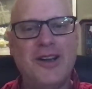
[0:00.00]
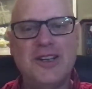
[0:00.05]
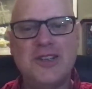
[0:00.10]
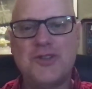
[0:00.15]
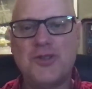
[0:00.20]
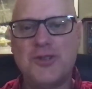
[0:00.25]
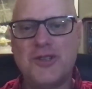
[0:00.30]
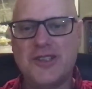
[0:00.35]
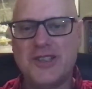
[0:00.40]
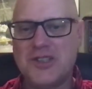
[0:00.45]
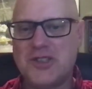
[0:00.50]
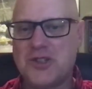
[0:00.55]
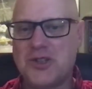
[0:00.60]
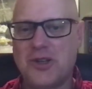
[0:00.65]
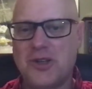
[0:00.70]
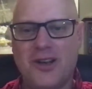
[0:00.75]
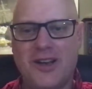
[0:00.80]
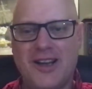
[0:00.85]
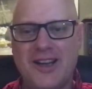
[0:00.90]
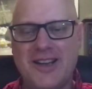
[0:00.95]

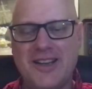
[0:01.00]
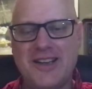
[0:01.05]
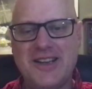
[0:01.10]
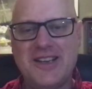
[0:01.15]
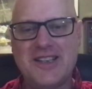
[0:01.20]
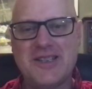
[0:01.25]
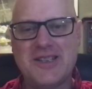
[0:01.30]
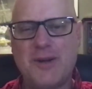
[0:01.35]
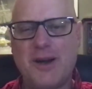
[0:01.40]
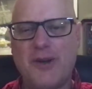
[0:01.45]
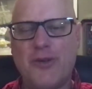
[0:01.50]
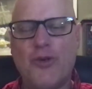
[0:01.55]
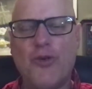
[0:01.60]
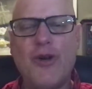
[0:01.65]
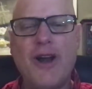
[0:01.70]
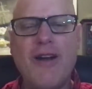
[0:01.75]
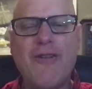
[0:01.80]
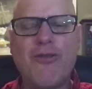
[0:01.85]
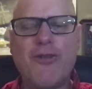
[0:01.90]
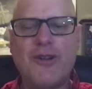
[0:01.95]
traditional ideas about
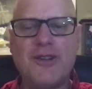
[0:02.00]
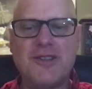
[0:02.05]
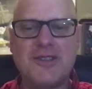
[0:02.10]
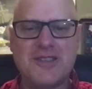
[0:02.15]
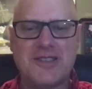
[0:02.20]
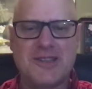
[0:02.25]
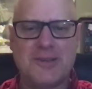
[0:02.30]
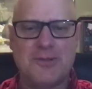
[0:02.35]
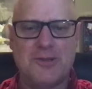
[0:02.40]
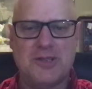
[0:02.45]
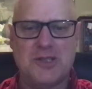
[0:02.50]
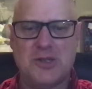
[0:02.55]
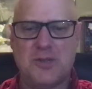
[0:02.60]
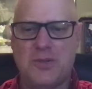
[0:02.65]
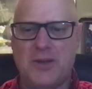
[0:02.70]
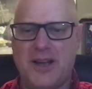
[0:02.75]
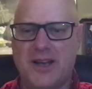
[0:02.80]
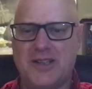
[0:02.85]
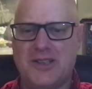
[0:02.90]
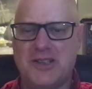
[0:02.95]
reverence and
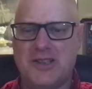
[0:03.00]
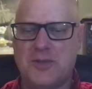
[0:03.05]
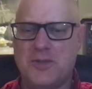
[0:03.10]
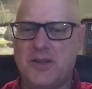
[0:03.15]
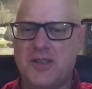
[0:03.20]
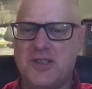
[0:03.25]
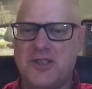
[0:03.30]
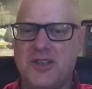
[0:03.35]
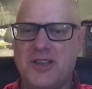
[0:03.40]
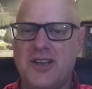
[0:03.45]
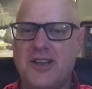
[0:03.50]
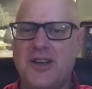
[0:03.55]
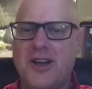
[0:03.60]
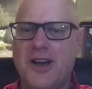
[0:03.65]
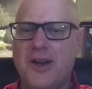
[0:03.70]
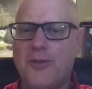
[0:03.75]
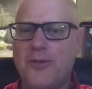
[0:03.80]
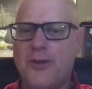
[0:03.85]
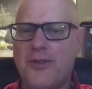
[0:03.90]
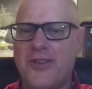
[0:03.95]
respect, especially
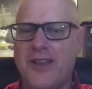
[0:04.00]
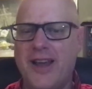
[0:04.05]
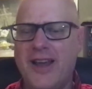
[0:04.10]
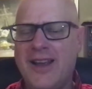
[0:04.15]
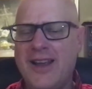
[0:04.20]
not with